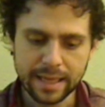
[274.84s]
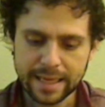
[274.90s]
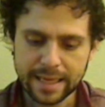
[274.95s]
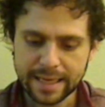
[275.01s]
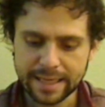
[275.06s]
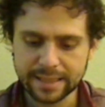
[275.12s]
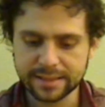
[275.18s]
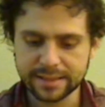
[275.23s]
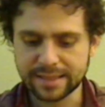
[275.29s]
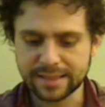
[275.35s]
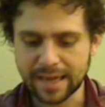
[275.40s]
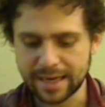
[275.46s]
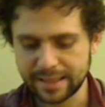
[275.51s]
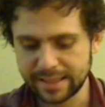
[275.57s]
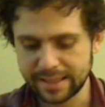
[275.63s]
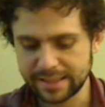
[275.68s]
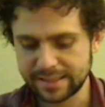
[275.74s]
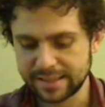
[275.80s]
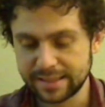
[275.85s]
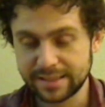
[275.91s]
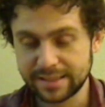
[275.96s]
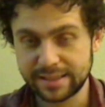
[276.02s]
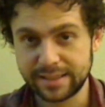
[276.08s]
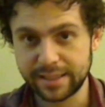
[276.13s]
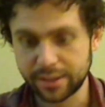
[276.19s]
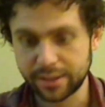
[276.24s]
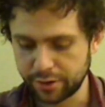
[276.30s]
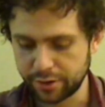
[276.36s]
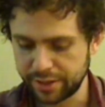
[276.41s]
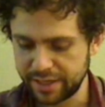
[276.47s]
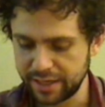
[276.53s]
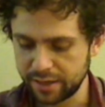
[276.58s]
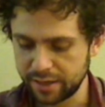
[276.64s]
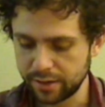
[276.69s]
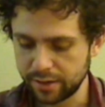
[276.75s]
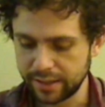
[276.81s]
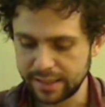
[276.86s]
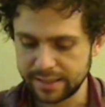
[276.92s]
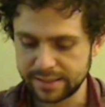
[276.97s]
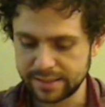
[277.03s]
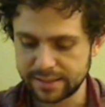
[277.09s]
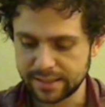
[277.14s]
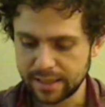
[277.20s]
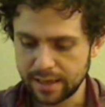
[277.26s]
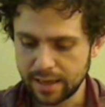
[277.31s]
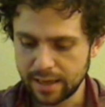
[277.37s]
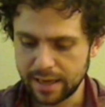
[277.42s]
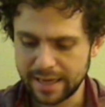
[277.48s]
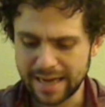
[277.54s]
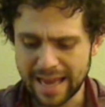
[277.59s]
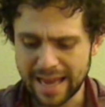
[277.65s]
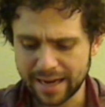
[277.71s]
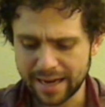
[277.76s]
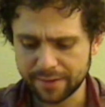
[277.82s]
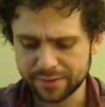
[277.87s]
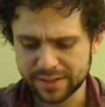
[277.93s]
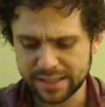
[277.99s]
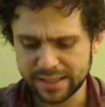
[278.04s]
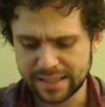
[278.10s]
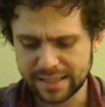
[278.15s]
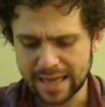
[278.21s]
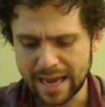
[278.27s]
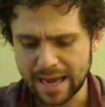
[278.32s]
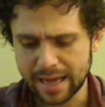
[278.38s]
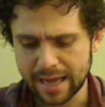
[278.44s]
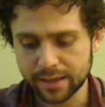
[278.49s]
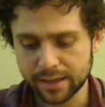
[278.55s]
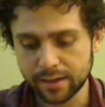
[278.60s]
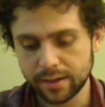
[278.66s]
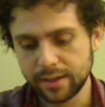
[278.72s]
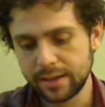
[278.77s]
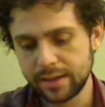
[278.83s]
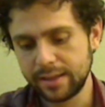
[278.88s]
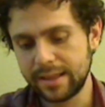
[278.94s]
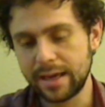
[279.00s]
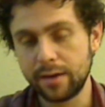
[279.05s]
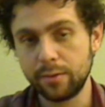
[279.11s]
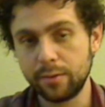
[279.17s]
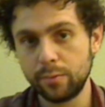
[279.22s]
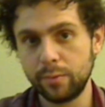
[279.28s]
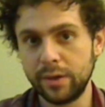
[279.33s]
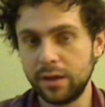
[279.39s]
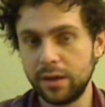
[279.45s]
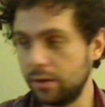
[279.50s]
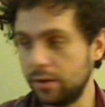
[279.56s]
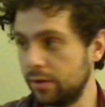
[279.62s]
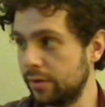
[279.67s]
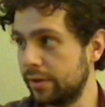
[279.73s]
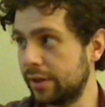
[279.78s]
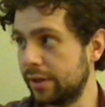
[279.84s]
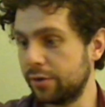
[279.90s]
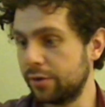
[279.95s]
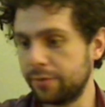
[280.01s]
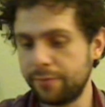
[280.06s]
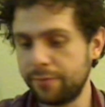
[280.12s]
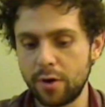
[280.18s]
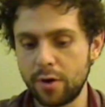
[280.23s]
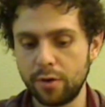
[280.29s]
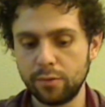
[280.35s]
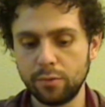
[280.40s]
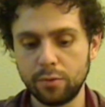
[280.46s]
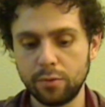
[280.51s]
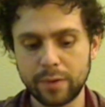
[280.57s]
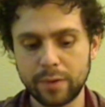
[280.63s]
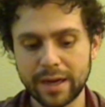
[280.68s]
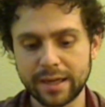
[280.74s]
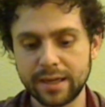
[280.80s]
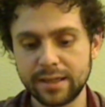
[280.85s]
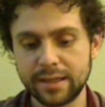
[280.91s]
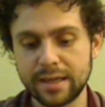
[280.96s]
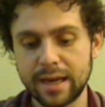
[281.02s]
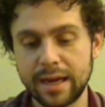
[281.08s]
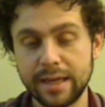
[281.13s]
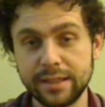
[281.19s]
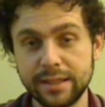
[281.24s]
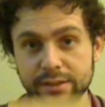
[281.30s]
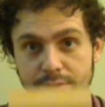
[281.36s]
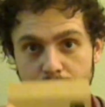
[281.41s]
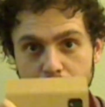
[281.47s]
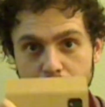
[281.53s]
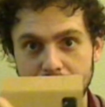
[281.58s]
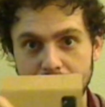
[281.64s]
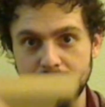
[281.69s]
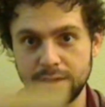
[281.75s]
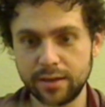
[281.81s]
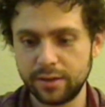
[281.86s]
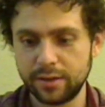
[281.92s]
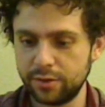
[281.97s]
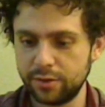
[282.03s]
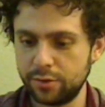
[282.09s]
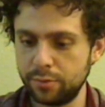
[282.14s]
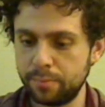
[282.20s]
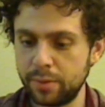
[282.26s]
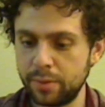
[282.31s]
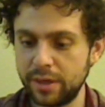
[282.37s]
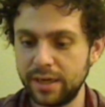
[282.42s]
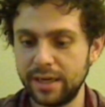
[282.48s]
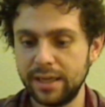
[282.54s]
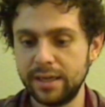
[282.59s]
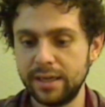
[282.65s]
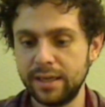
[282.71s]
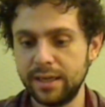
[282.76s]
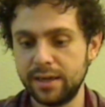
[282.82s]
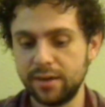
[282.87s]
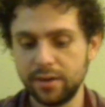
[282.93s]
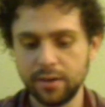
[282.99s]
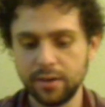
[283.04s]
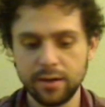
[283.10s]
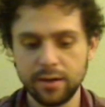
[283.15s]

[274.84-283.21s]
Inside this sticker here is an NFC tag that your phone will recognize when you put it in here.